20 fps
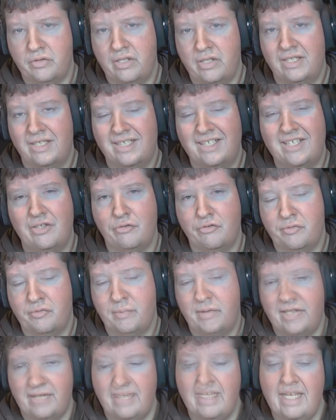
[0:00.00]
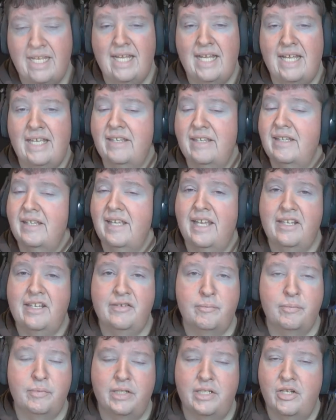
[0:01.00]
kill speed. And then
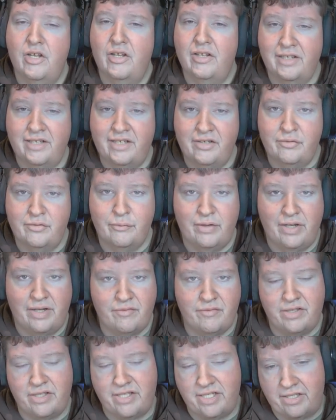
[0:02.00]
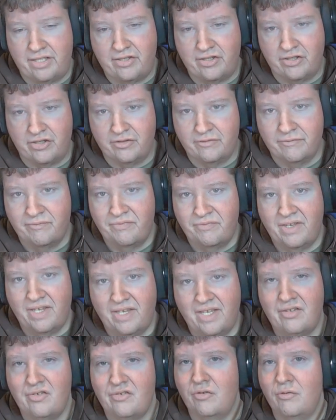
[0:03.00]
last but not least, we have the D tier.
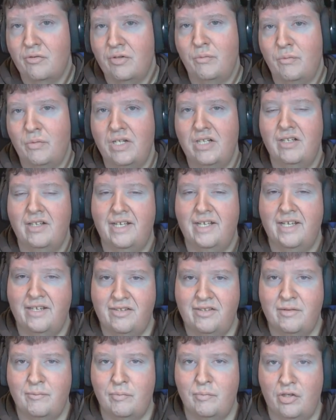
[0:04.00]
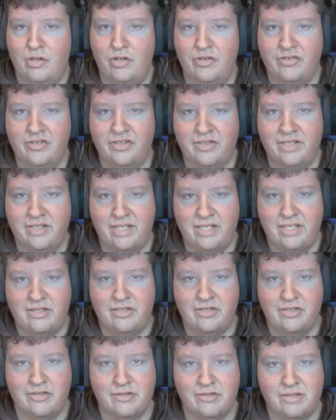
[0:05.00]
And there's only one class that belongs in the D
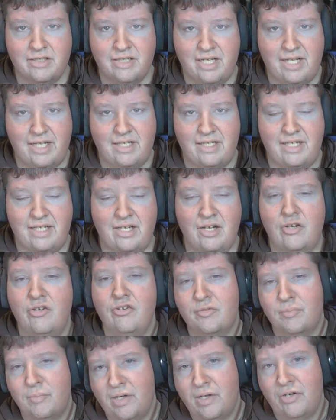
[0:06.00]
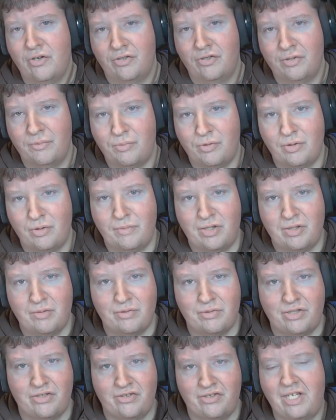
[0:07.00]
tier, and it hurts my heart to put them here
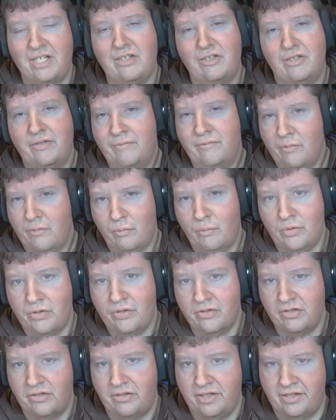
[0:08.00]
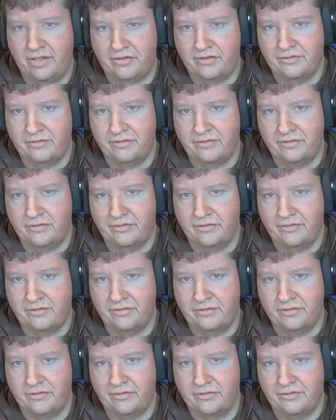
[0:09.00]
because I love the Warrior class.